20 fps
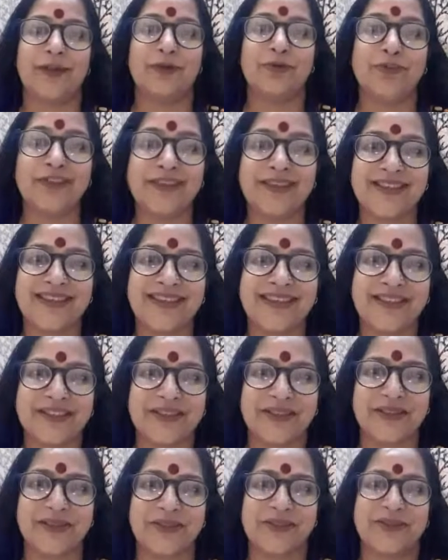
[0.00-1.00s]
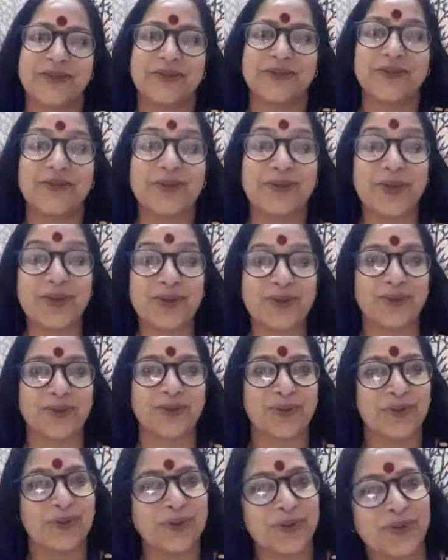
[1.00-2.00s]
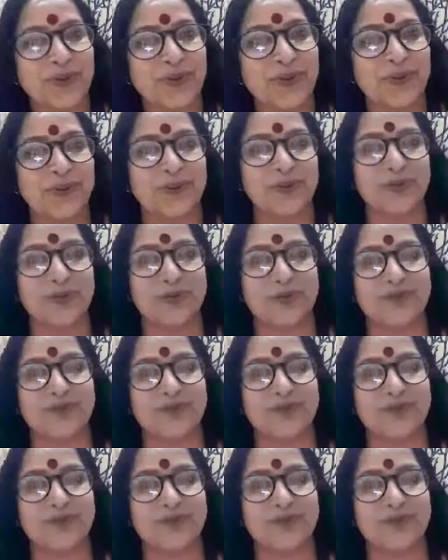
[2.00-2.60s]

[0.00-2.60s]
We need to know who,